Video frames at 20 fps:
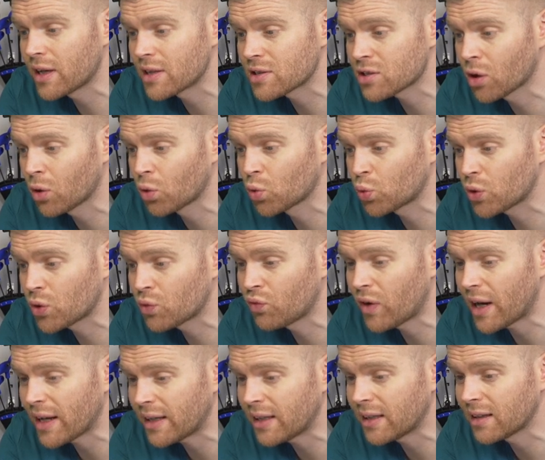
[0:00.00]
years old with
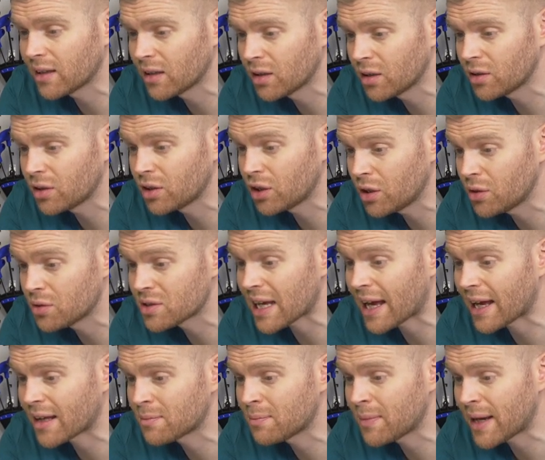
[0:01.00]
regular use
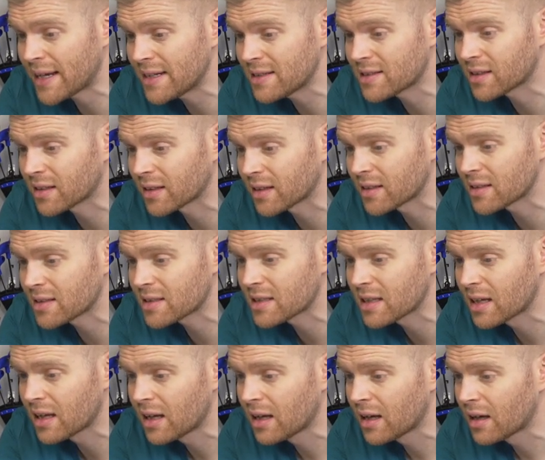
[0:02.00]
and maintenance,
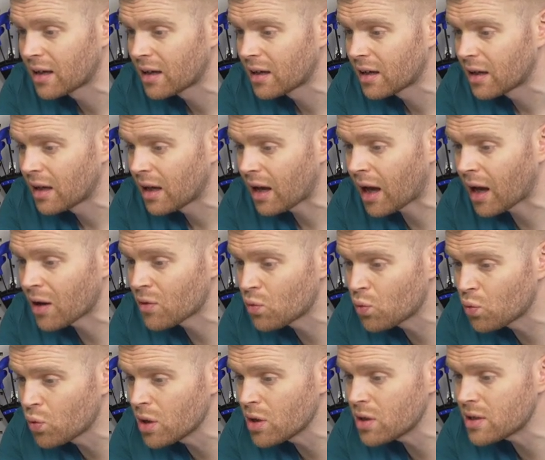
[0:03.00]
I
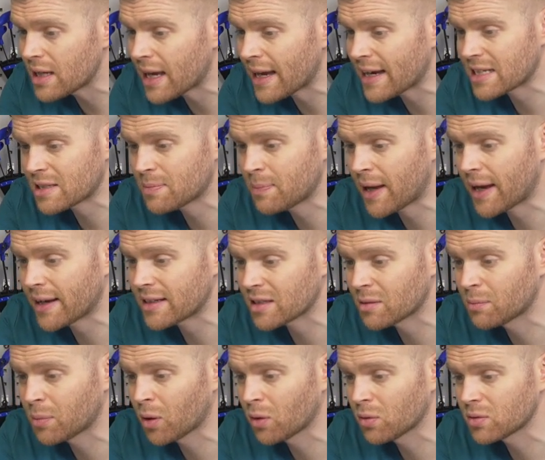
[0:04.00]
would expect
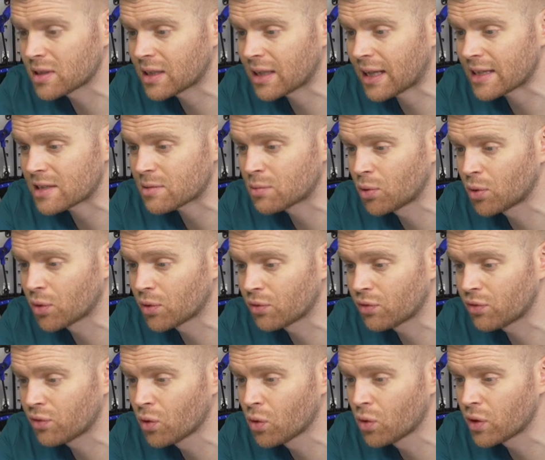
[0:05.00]
a bolt to last more than
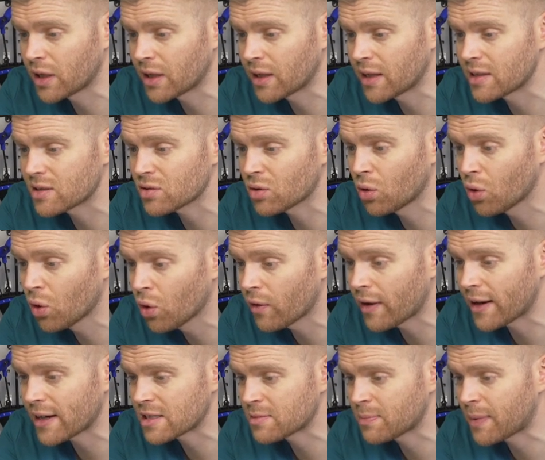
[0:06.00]
4 years
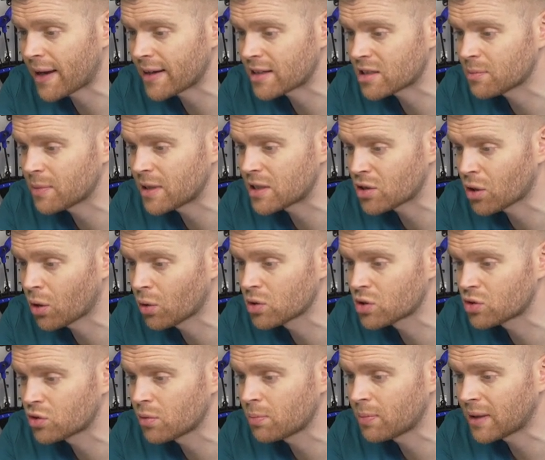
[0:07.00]
or expect to be told
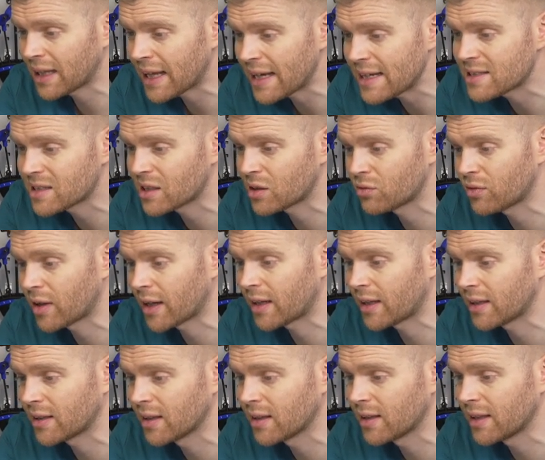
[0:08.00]
to replace it
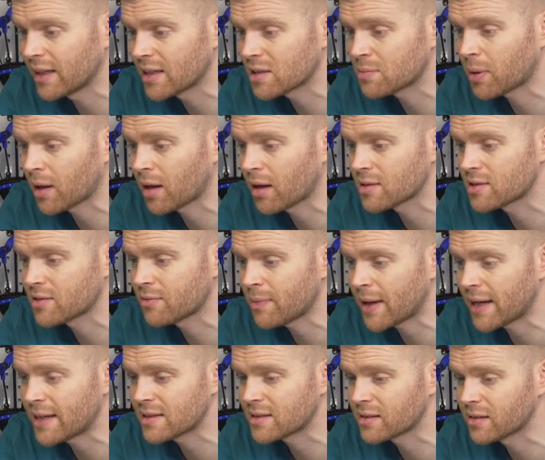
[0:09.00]
regularly as part of
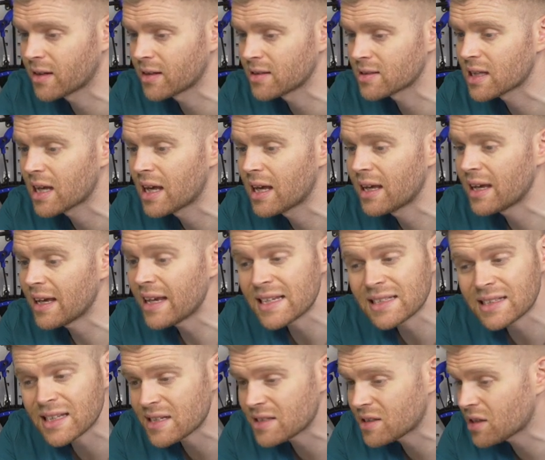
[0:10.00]
maintenance.
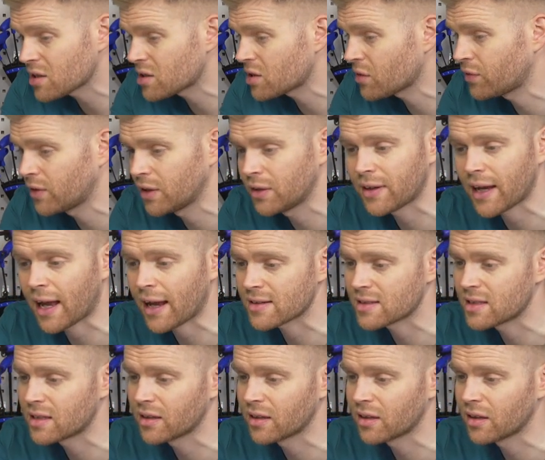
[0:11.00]
Is this just a fluke
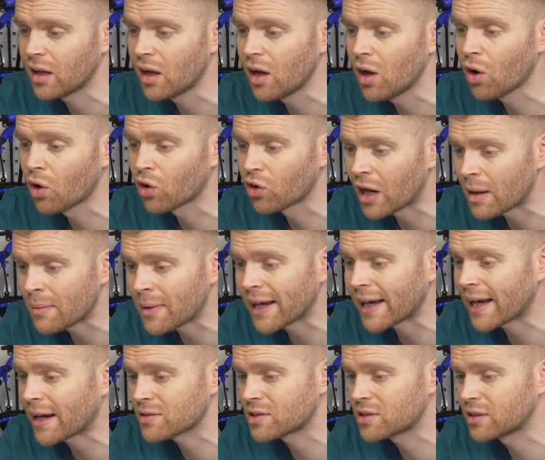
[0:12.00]
accident or am
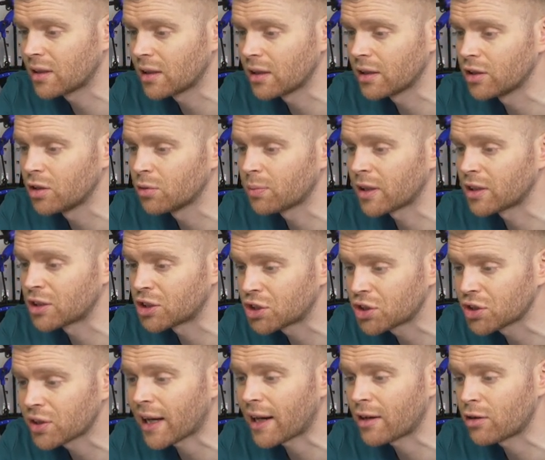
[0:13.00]
I out of the loop and
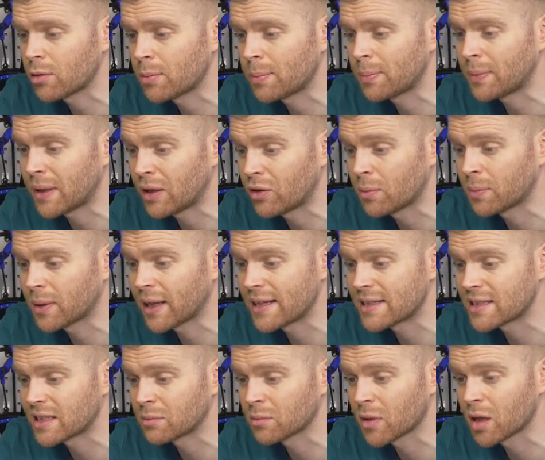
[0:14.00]
should I be
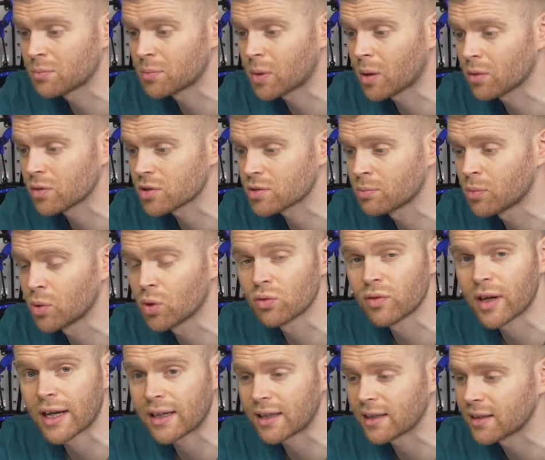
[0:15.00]
replacing my bolts more
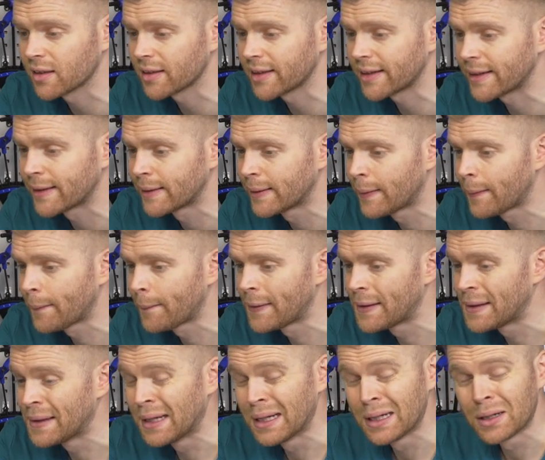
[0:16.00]
regularly?
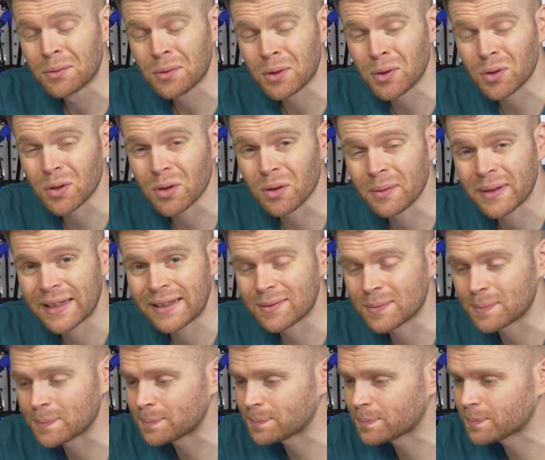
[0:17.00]
Whoa, I
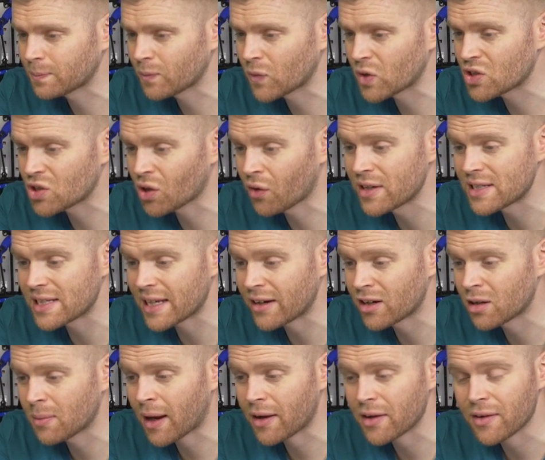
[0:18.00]
mean, sorry to
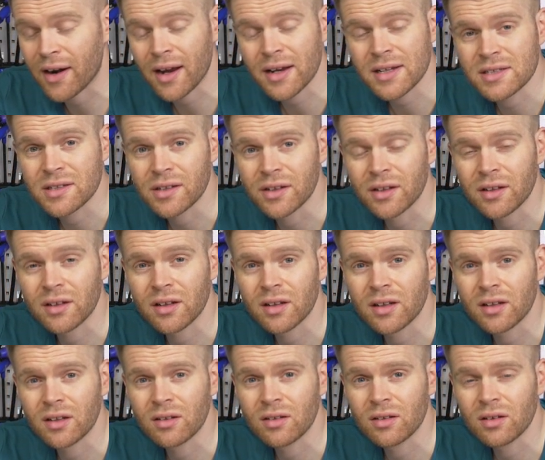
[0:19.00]
hear about your accident
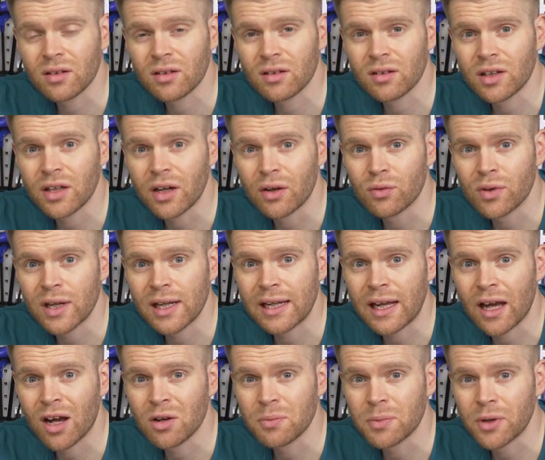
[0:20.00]
and, you know, really
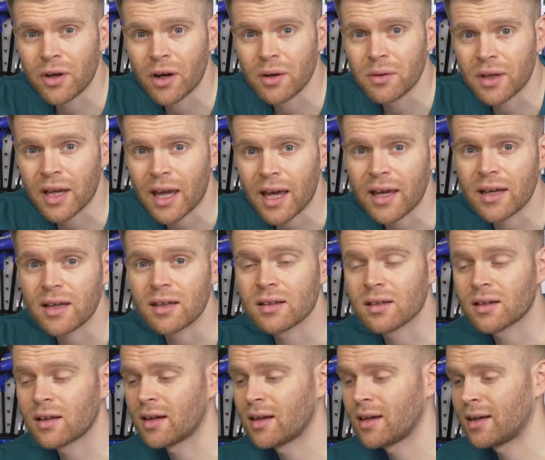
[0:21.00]
hope you're okay.
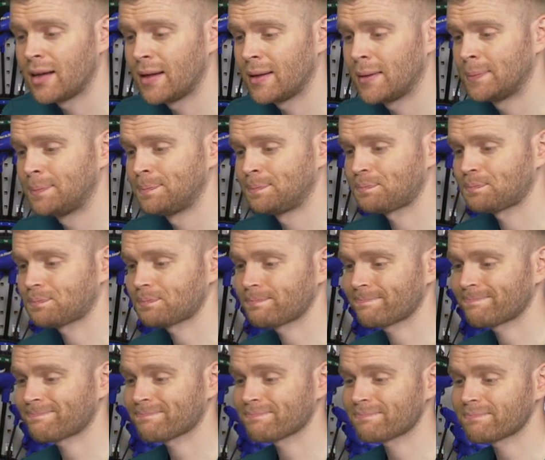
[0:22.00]
I
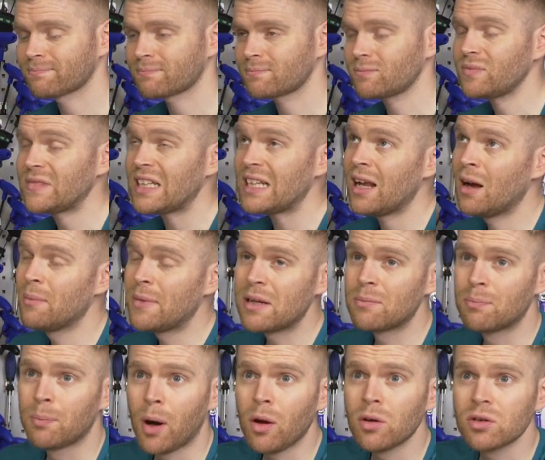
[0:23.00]

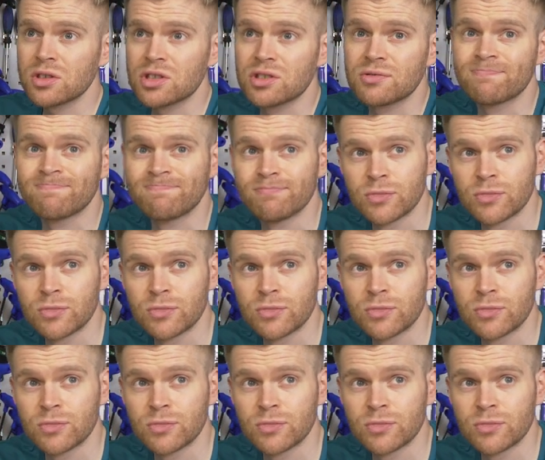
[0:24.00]
mean, bolts